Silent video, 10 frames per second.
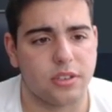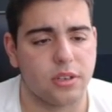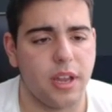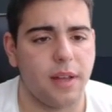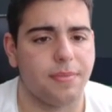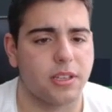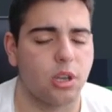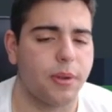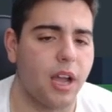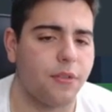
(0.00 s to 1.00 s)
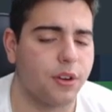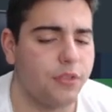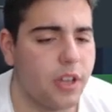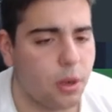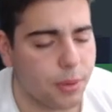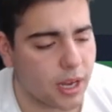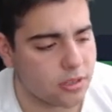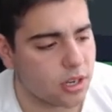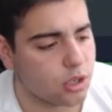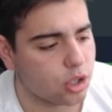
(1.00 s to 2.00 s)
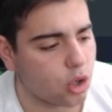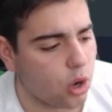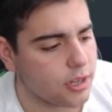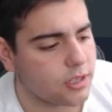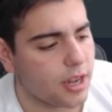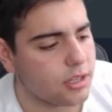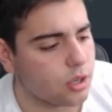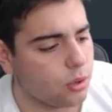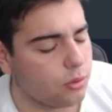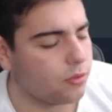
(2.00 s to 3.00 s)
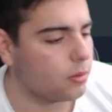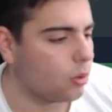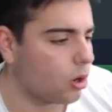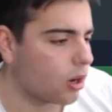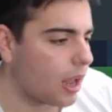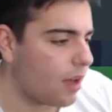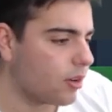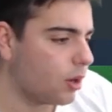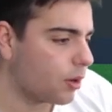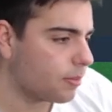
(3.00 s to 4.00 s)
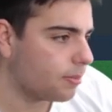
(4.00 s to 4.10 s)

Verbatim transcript: So yeah, that's all we got for the vid. Hope you guys enjoy. Stay tuned for more. Have a good one.